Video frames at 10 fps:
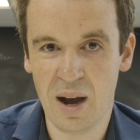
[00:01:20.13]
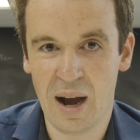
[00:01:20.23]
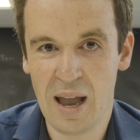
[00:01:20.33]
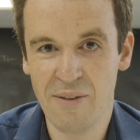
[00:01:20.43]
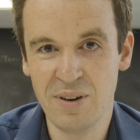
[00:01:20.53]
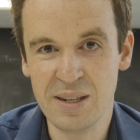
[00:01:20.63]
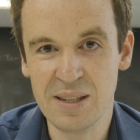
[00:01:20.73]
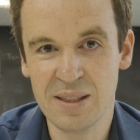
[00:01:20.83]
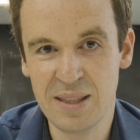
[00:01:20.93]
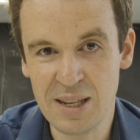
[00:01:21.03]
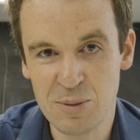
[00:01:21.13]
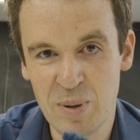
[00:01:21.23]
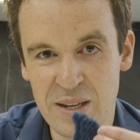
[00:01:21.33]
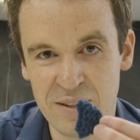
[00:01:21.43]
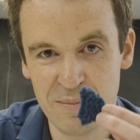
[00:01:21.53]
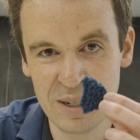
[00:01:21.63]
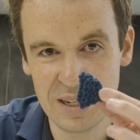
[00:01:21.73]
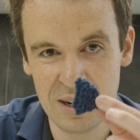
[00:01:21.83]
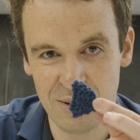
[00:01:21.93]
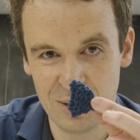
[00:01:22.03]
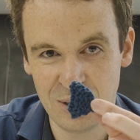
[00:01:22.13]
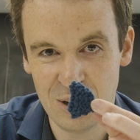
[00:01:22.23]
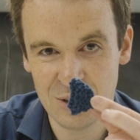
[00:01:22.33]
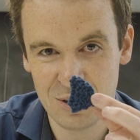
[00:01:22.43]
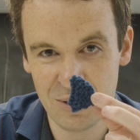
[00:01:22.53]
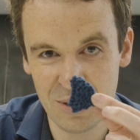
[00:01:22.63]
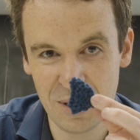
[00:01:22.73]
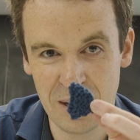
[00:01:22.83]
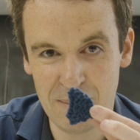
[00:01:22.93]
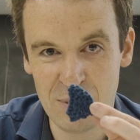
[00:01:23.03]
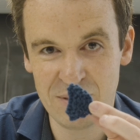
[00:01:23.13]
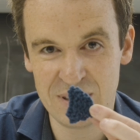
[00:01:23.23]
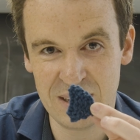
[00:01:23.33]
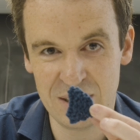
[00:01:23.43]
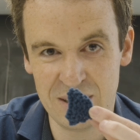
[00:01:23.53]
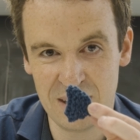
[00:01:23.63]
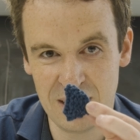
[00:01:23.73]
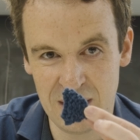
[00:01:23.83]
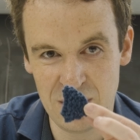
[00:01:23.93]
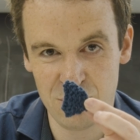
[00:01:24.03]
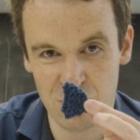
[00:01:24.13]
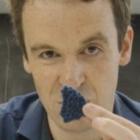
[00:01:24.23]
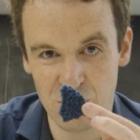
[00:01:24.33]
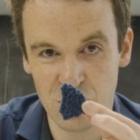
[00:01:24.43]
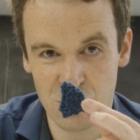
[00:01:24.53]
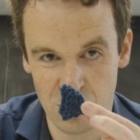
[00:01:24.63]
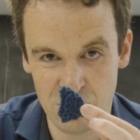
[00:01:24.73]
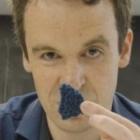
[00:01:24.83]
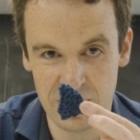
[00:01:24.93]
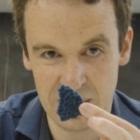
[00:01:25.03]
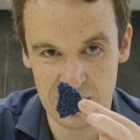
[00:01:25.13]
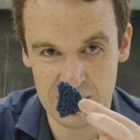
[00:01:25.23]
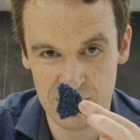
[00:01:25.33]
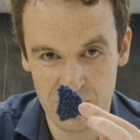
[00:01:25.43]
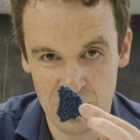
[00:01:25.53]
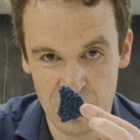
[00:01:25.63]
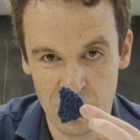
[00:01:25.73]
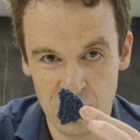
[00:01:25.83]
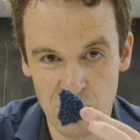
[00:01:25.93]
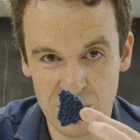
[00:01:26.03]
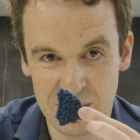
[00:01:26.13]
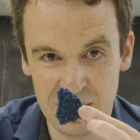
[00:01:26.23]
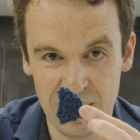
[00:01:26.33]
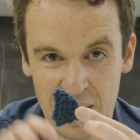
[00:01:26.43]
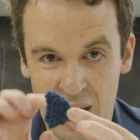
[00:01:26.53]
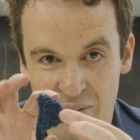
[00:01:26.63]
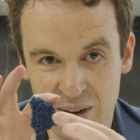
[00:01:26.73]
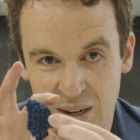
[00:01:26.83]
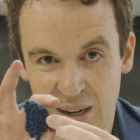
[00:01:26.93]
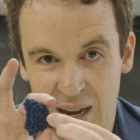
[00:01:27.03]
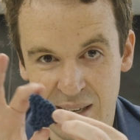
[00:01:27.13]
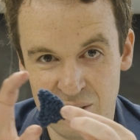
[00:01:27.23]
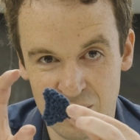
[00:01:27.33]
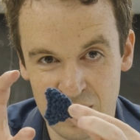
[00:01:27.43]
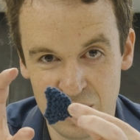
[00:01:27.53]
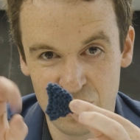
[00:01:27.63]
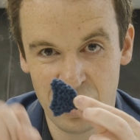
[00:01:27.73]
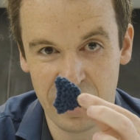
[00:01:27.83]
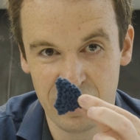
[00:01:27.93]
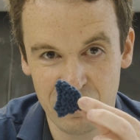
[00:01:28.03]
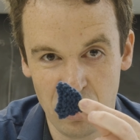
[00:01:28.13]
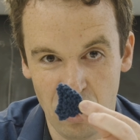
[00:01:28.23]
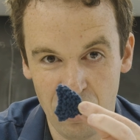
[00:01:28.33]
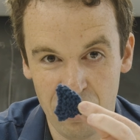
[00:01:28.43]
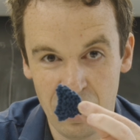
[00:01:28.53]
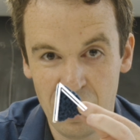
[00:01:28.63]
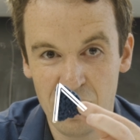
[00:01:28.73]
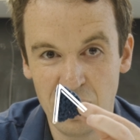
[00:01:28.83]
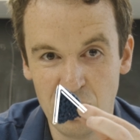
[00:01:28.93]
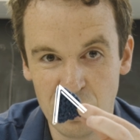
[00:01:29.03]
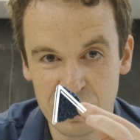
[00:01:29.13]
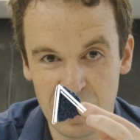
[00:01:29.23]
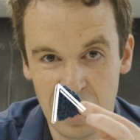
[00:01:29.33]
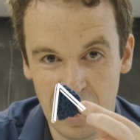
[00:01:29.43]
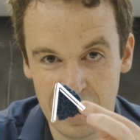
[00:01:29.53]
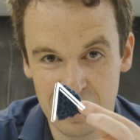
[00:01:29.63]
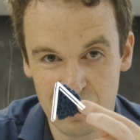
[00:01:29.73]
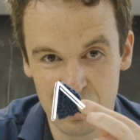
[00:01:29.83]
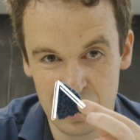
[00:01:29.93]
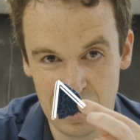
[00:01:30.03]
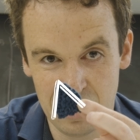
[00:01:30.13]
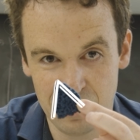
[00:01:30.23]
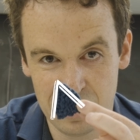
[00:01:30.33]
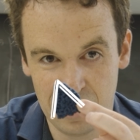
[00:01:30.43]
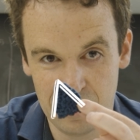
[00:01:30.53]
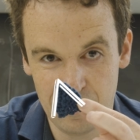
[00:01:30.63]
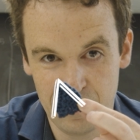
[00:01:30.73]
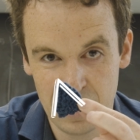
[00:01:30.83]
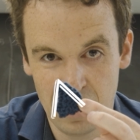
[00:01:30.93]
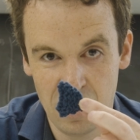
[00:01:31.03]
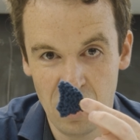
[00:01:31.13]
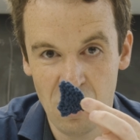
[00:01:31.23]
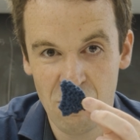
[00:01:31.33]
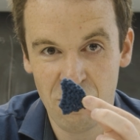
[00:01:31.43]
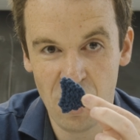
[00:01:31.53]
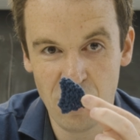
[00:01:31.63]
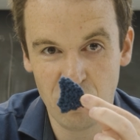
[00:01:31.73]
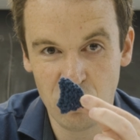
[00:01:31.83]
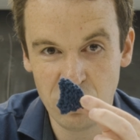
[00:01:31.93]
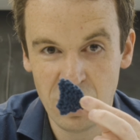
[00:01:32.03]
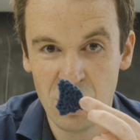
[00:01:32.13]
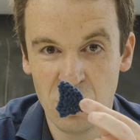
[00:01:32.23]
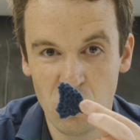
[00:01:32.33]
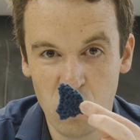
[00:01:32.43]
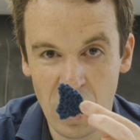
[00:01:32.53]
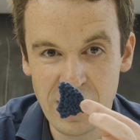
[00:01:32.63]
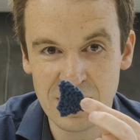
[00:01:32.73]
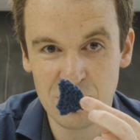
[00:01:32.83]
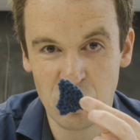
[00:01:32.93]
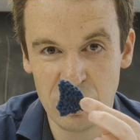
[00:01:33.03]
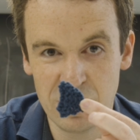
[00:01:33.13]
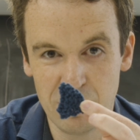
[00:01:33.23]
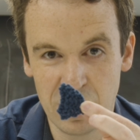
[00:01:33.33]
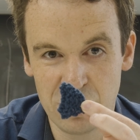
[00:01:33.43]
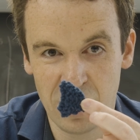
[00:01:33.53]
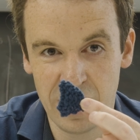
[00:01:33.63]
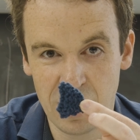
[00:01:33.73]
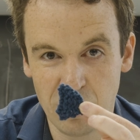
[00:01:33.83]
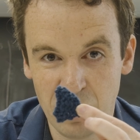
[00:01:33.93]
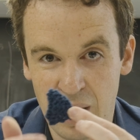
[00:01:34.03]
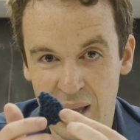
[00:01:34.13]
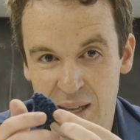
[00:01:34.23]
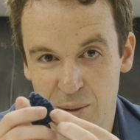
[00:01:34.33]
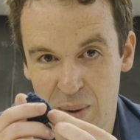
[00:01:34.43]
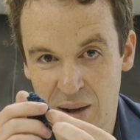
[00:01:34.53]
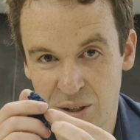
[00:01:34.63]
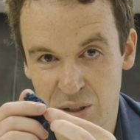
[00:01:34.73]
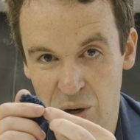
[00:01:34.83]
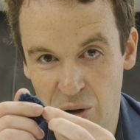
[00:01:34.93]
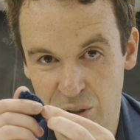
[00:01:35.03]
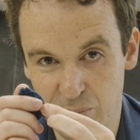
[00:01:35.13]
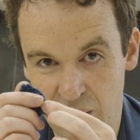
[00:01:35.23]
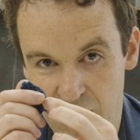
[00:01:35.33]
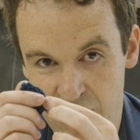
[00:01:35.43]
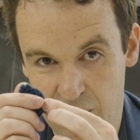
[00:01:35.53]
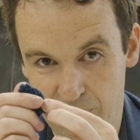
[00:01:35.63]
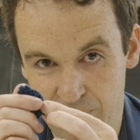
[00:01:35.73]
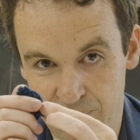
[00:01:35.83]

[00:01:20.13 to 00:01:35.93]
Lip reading: I have knitted this piece of material so that the number of stitches in each row grows linearly. You can see that I have a little isosceles triangle of cloth that looks like the crescendo sign. Furthermore, the widest point in my triangle is about as long as my thumb.